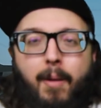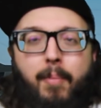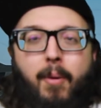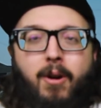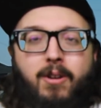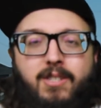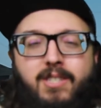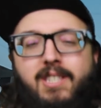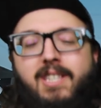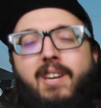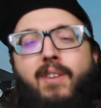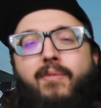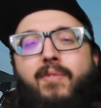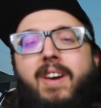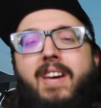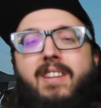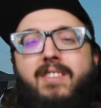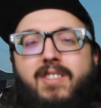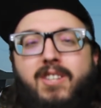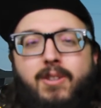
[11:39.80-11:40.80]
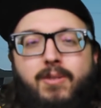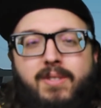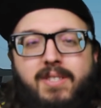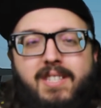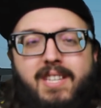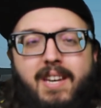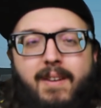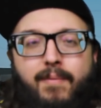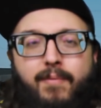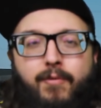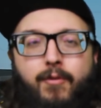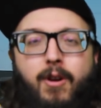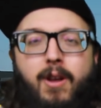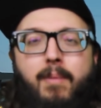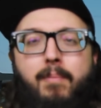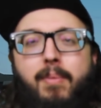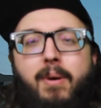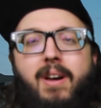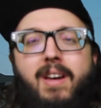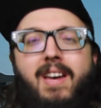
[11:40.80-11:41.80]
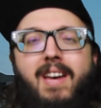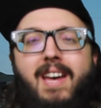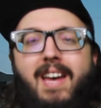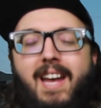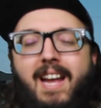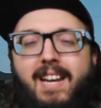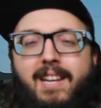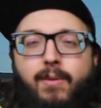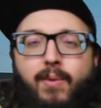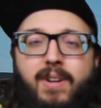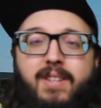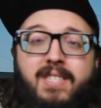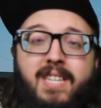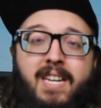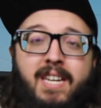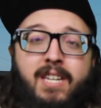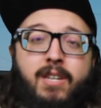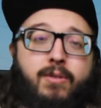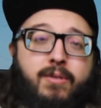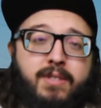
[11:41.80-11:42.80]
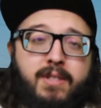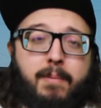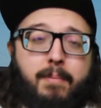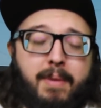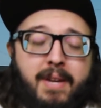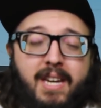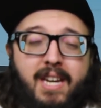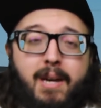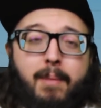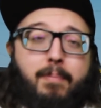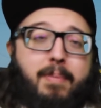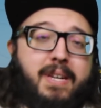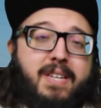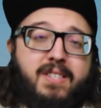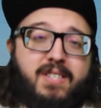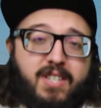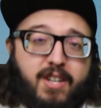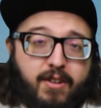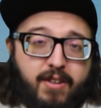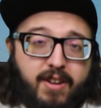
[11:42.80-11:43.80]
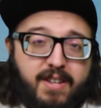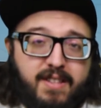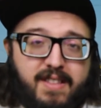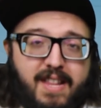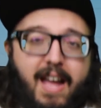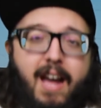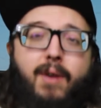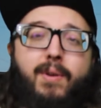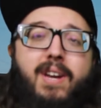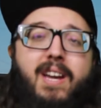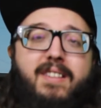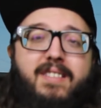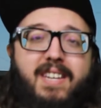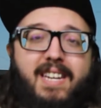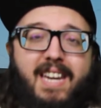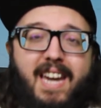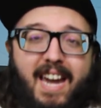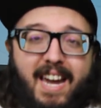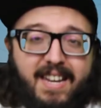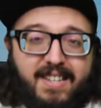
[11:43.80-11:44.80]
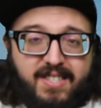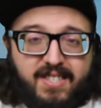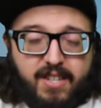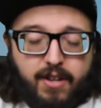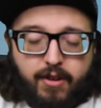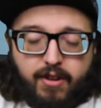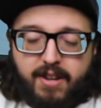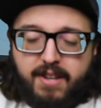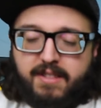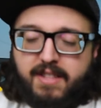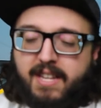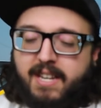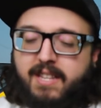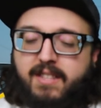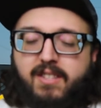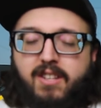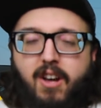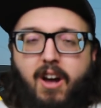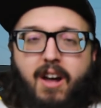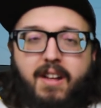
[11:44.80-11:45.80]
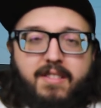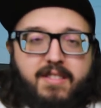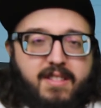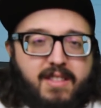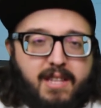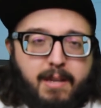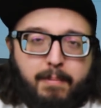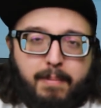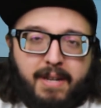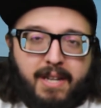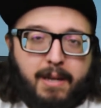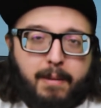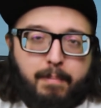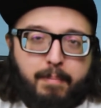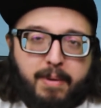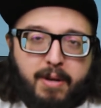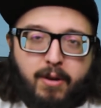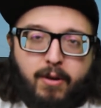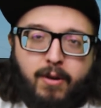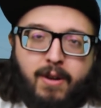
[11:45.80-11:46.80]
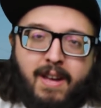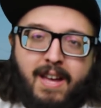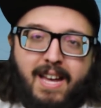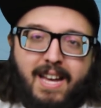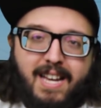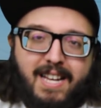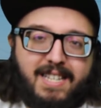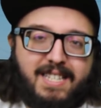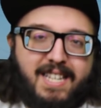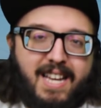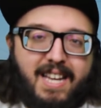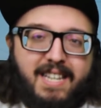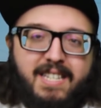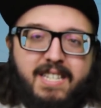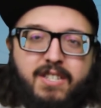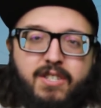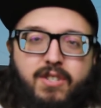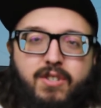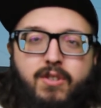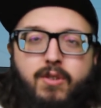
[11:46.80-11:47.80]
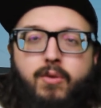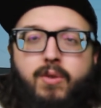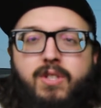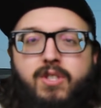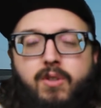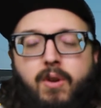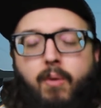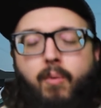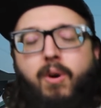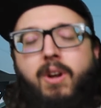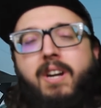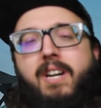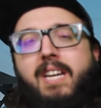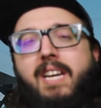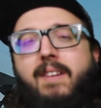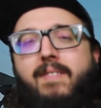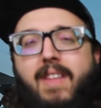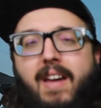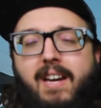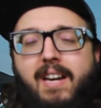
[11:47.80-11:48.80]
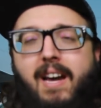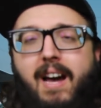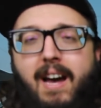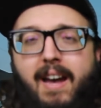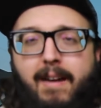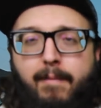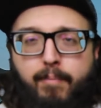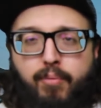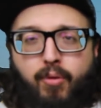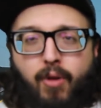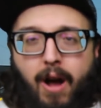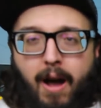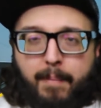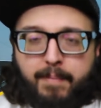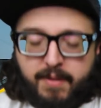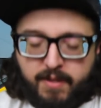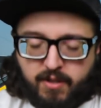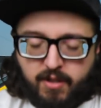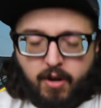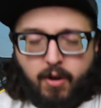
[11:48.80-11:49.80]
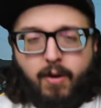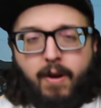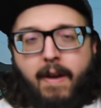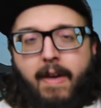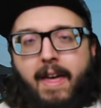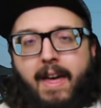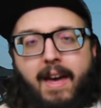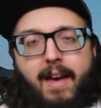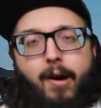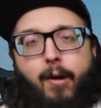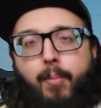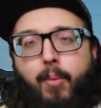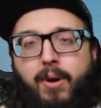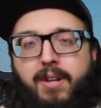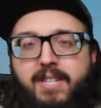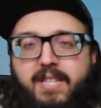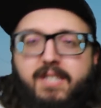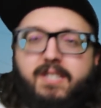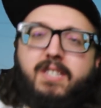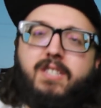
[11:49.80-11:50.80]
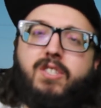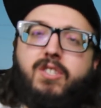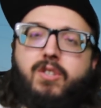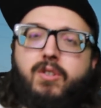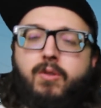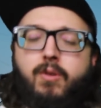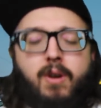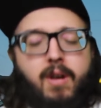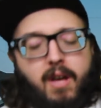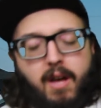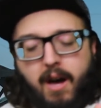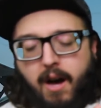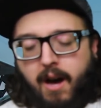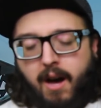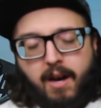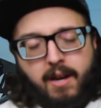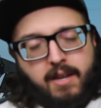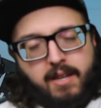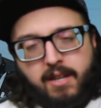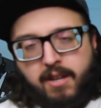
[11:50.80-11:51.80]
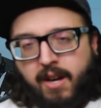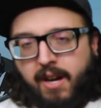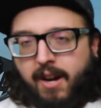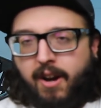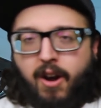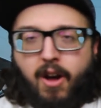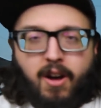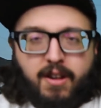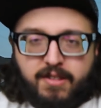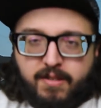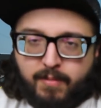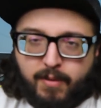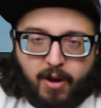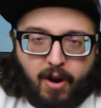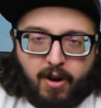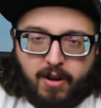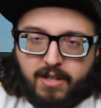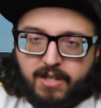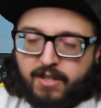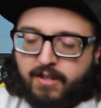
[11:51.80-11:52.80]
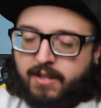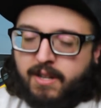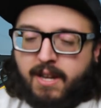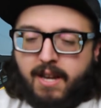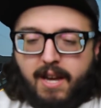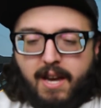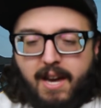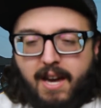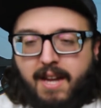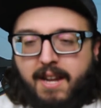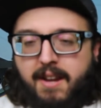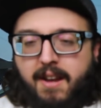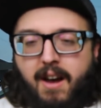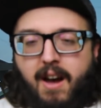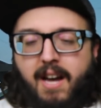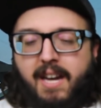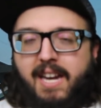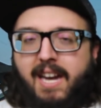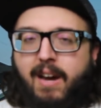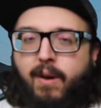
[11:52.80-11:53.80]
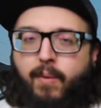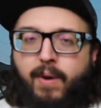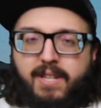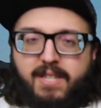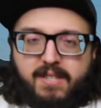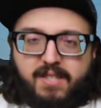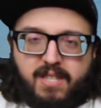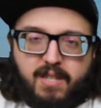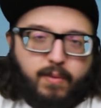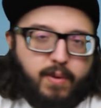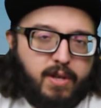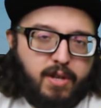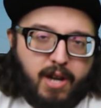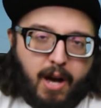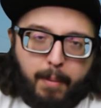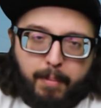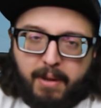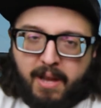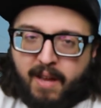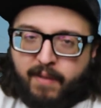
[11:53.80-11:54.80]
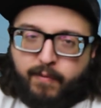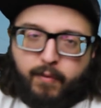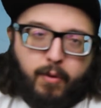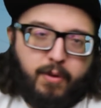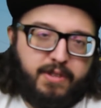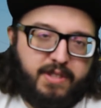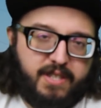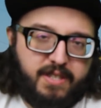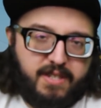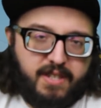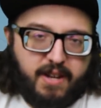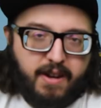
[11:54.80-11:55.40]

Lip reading: a fan of the USDM front. But anyways, it used to be a B series. Now he has a K series, and it's constantly being built and tended to. And so I wanted to give that guy props. So Hellboy DC2, you had an awesome car, dude, and I can't wait to see what you got planned for it this